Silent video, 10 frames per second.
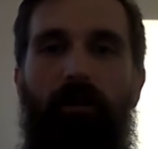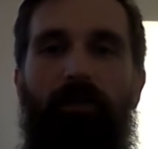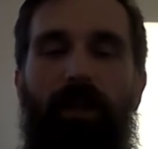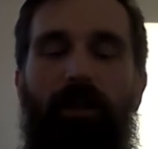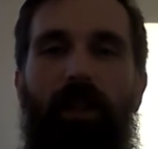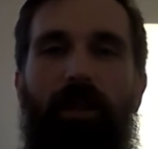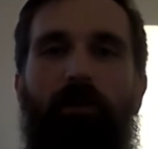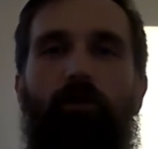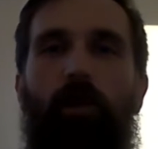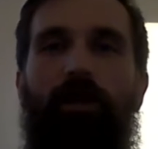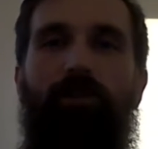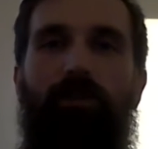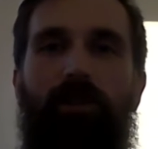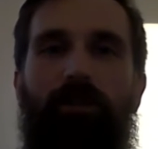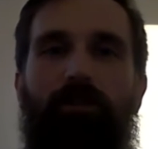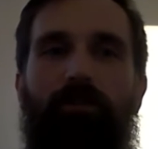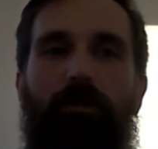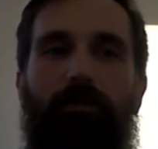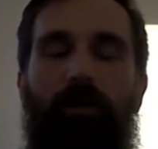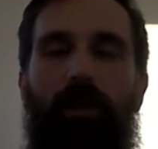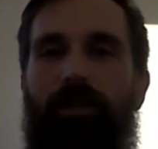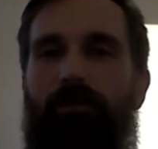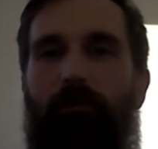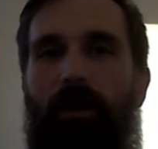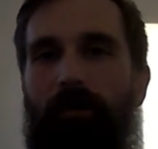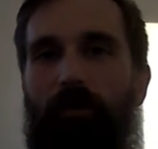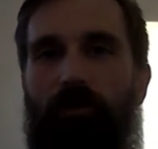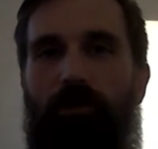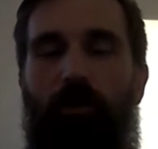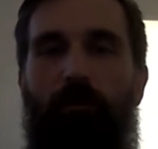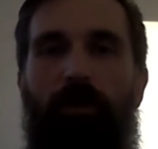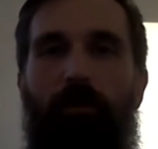I've got a lot of questions over the last month or so,